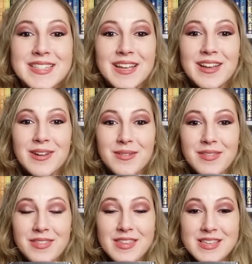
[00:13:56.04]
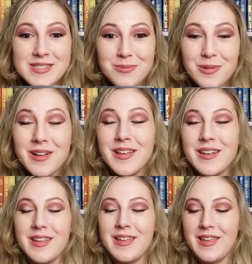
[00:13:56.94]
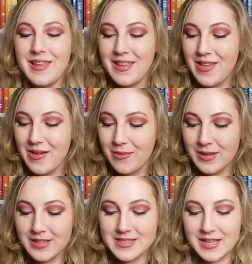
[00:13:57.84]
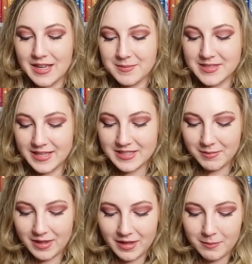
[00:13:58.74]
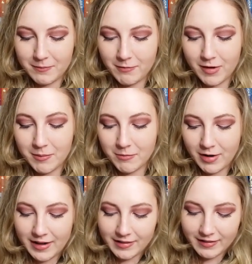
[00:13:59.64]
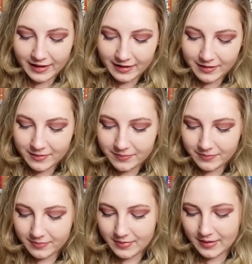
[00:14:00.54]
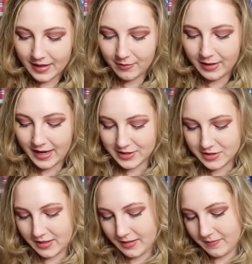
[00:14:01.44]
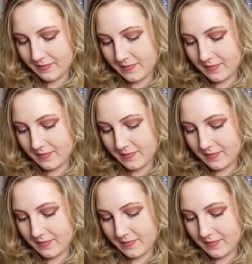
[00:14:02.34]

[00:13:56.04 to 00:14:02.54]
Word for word: So this one was sent to me from Rhett and Link, and we actually